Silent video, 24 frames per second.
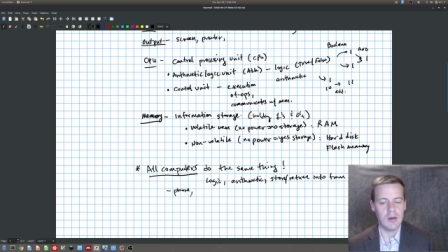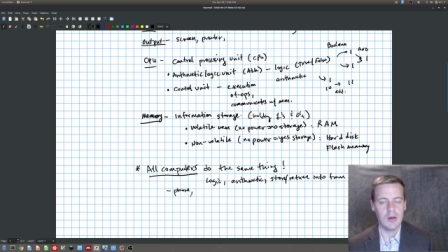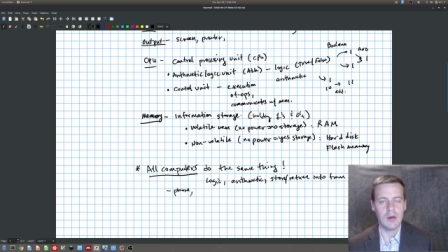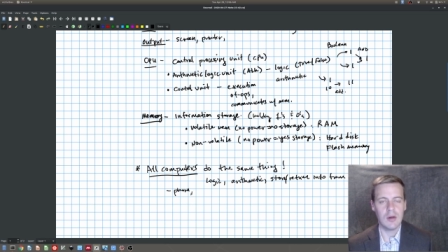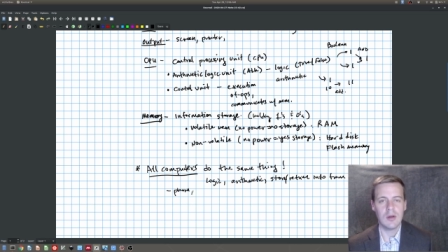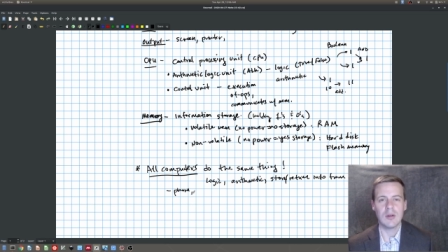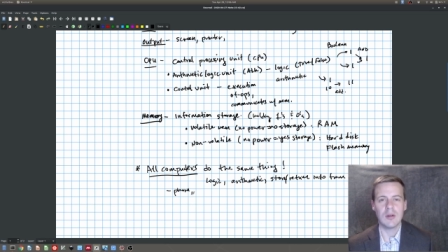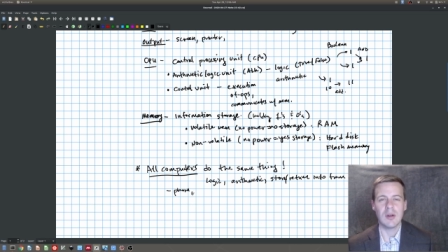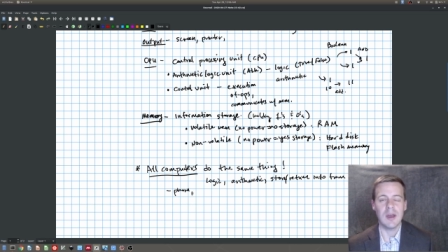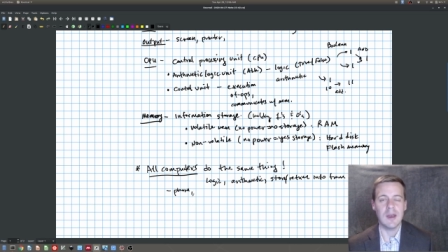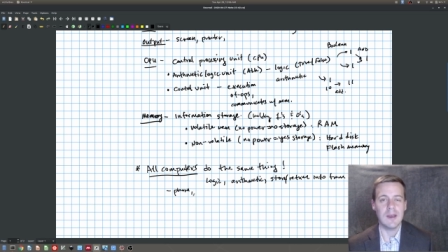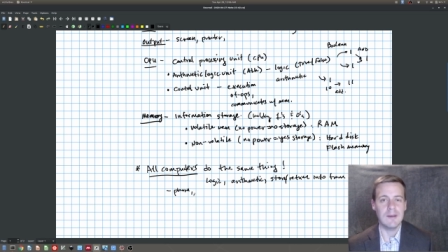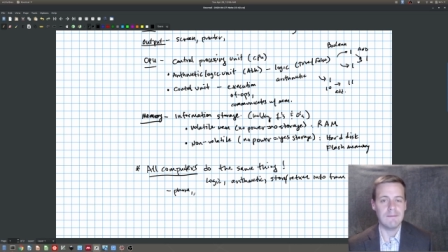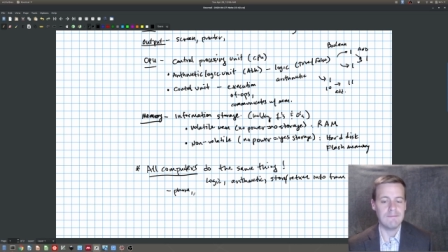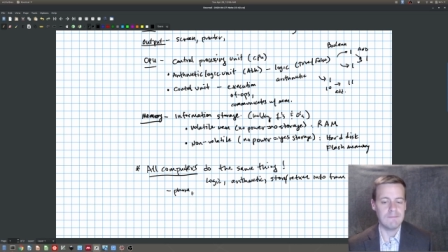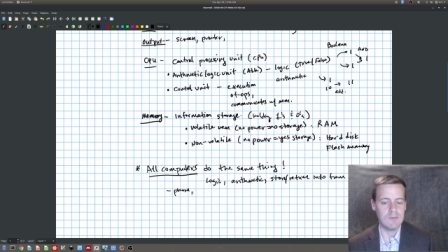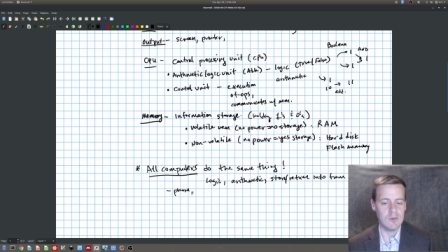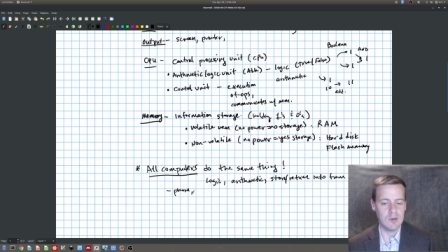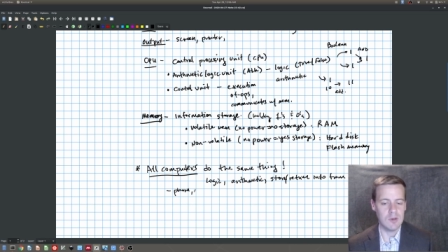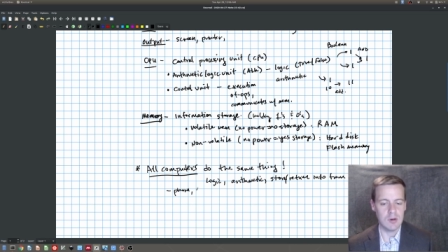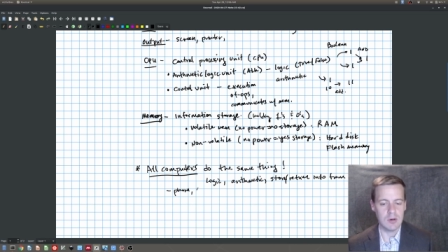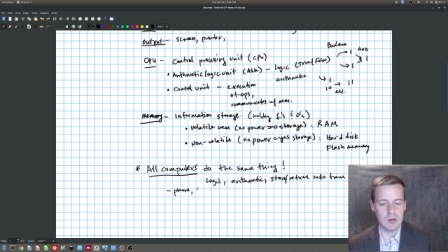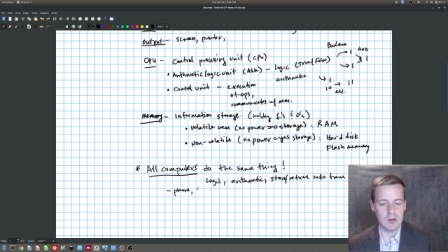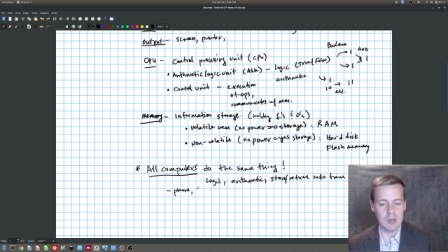okay?
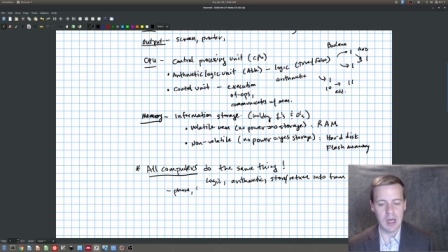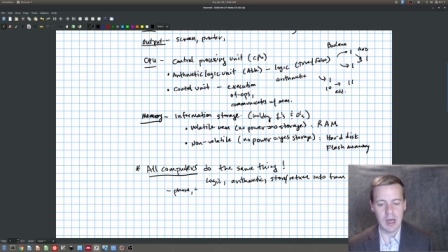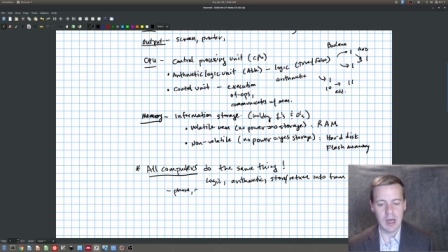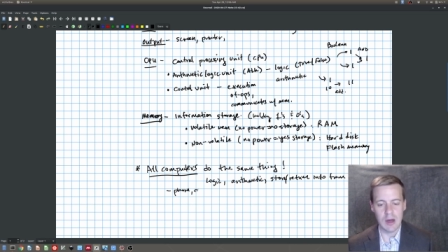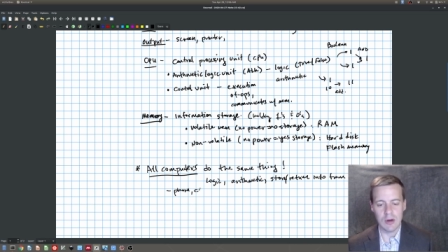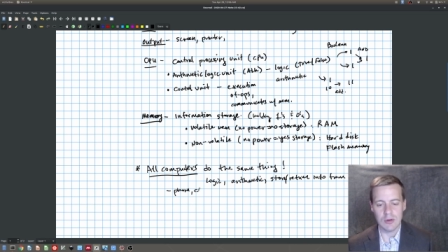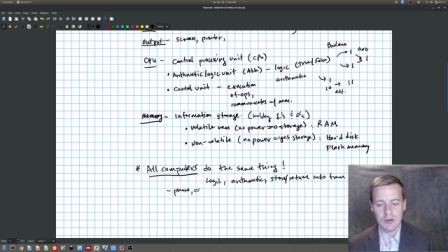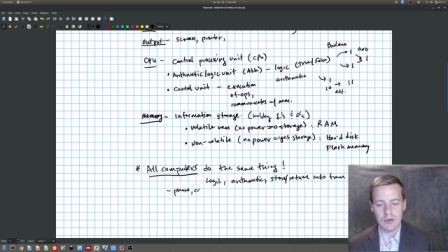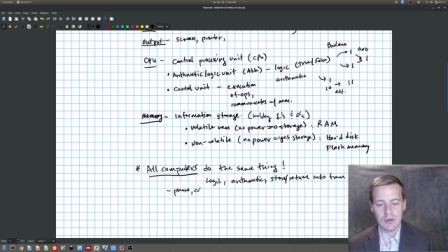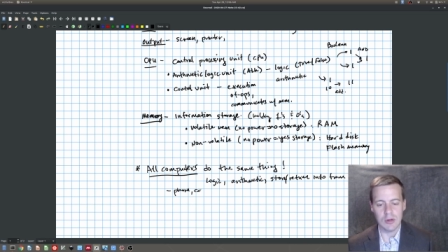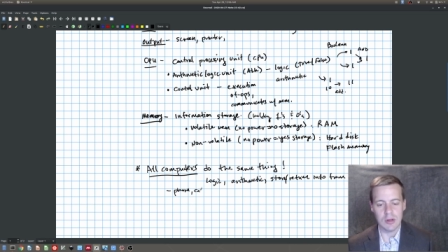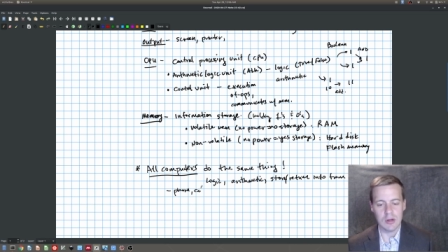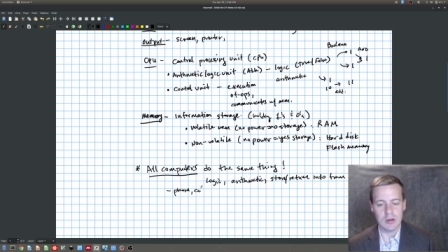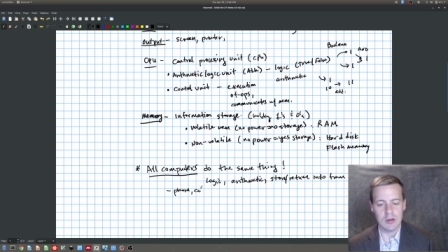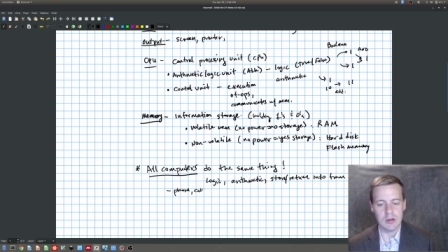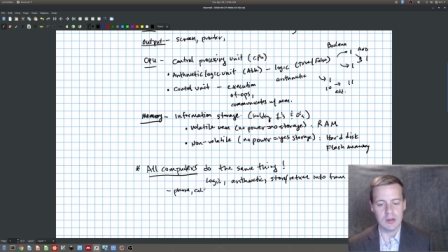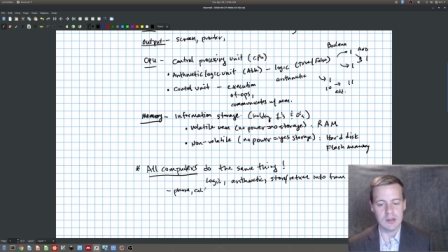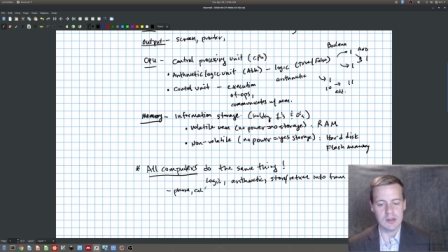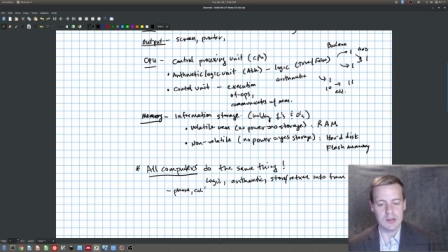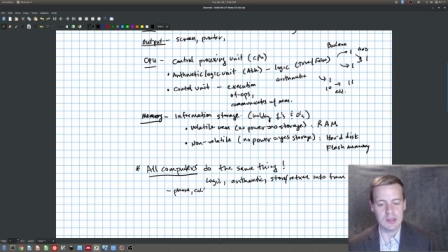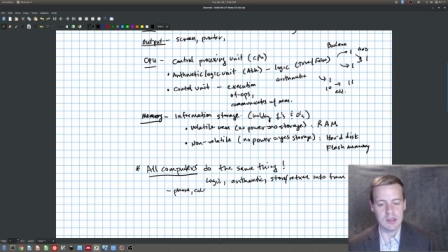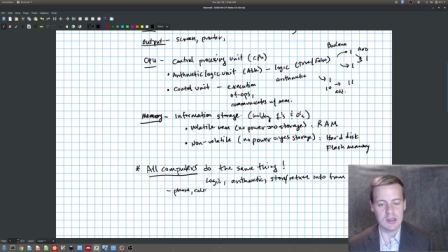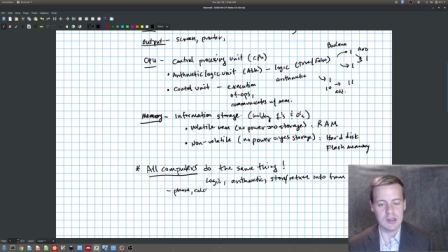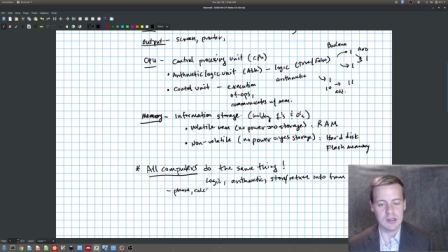Your calculator does
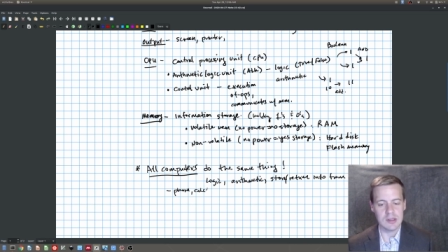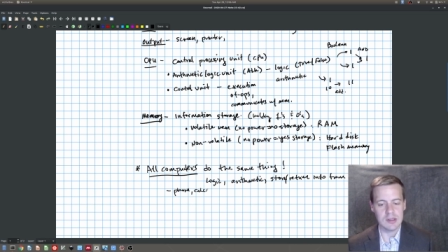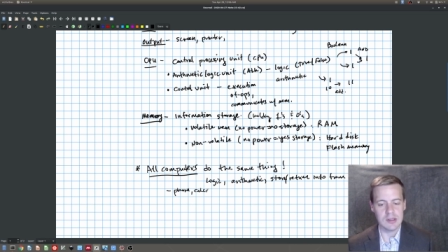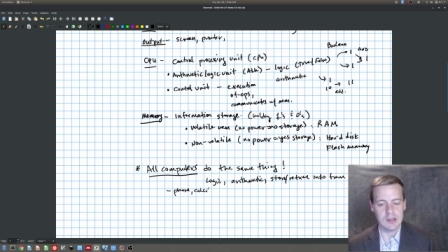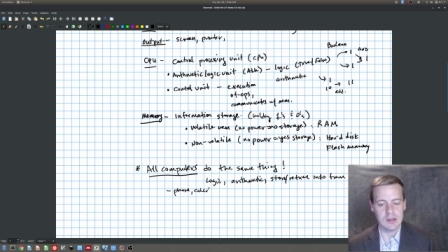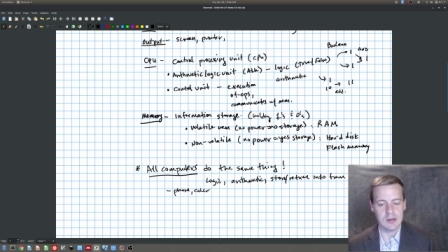this,